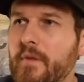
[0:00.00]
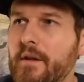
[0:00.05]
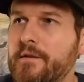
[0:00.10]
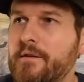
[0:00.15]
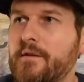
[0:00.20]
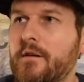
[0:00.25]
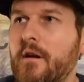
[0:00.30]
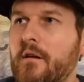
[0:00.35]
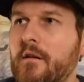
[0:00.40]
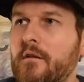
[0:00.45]

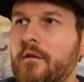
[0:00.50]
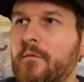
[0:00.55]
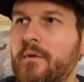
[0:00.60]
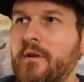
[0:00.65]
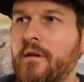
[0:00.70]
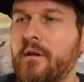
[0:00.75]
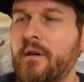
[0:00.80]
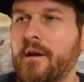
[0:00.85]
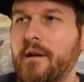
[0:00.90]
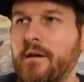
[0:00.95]
It's got a little bit
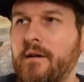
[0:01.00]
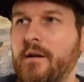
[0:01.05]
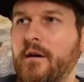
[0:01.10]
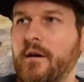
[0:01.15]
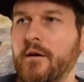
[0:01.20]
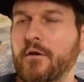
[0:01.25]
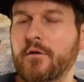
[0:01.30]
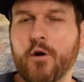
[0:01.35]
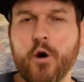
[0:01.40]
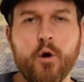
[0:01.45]
of like
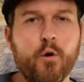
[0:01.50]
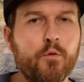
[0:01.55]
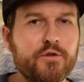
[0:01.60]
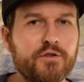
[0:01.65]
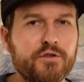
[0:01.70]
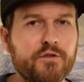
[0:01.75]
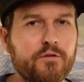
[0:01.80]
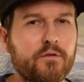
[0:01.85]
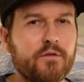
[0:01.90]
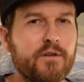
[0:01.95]

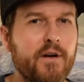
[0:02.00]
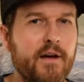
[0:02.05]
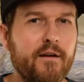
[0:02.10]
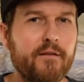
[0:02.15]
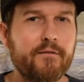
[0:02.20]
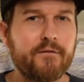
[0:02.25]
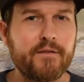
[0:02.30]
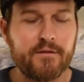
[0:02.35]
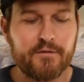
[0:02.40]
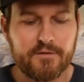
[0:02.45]
coastal kind
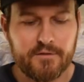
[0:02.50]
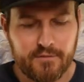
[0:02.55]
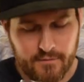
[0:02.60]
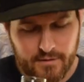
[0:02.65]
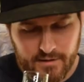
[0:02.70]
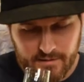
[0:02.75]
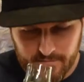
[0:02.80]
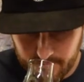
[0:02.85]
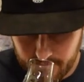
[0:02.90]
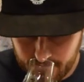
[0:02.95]
of feel to
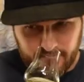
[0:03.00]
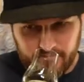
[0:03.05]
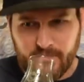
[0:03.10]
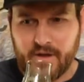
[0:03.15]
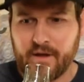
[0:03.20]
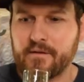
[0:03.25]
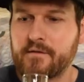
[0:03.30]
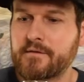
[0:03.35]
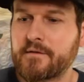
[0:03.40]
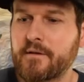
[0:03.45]
it.
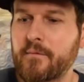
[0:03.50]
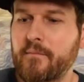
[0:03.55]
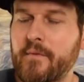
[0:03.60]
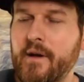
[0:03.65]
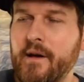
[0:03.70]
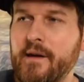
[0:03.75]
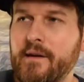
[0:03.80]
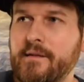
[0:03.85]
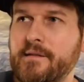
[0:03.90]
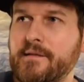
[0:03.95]
Some
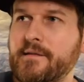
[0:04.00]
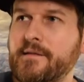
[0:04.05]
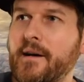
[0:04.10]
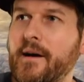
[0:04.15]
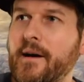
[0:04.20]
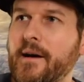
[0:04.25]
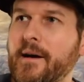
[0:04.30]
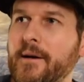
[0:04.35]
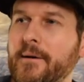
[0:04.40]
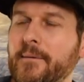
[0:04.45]
nice
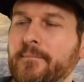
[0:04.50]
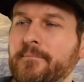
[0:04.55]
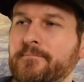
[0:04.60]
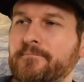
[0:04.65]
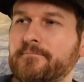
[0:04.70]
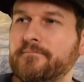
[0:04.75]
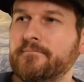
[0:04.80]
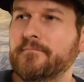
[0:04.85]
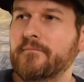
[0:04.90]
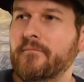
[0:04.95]
um,
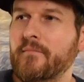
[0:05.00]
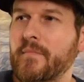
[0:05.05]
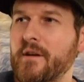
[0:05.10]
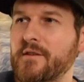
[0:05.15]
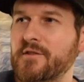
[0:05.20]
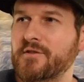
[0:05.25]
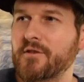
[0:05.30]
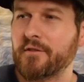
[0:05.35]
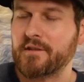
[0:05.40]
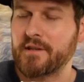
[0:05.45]

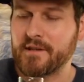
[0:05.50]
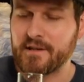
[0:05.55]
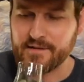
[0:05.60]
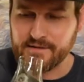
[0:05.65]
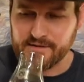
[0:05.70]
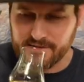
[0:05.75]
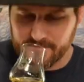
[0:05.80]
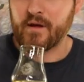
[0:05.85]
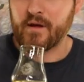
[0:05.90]
saltiness.